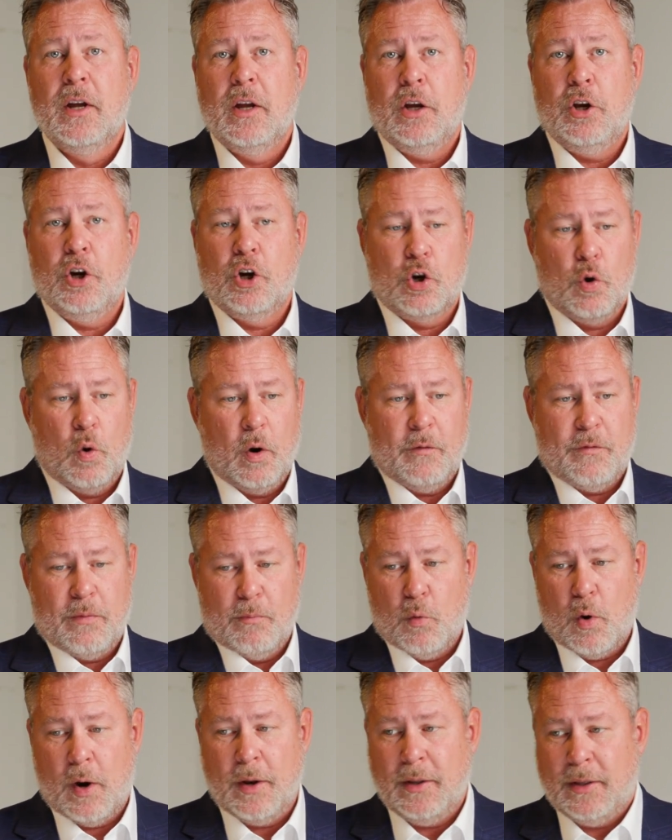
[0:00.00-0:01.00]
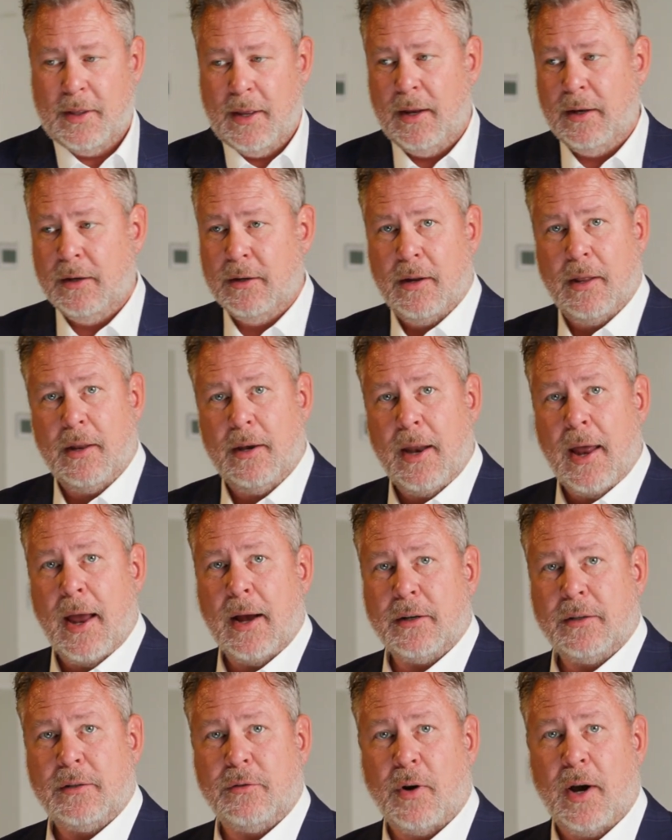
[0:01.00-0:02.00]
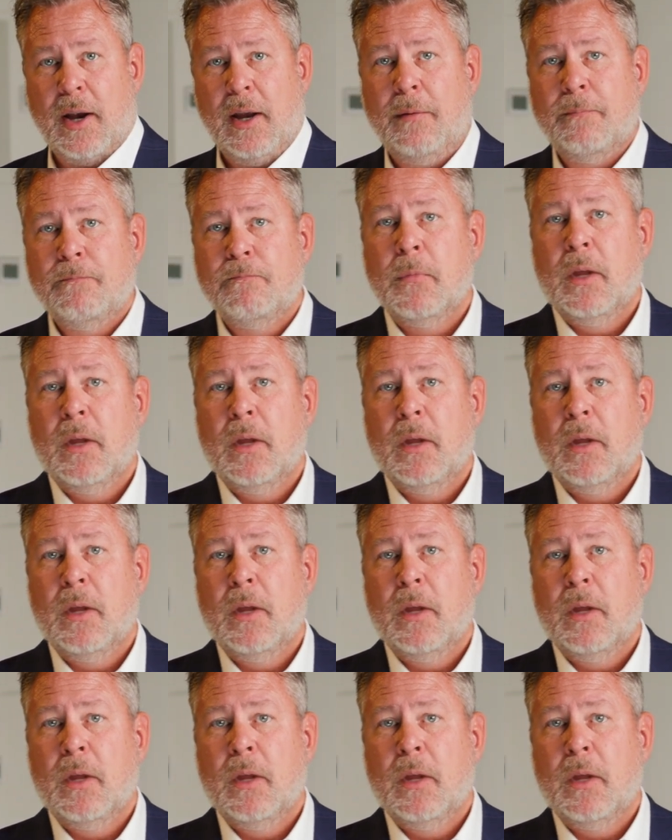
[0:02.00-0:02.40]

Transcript: you're going from one thing to the next, right?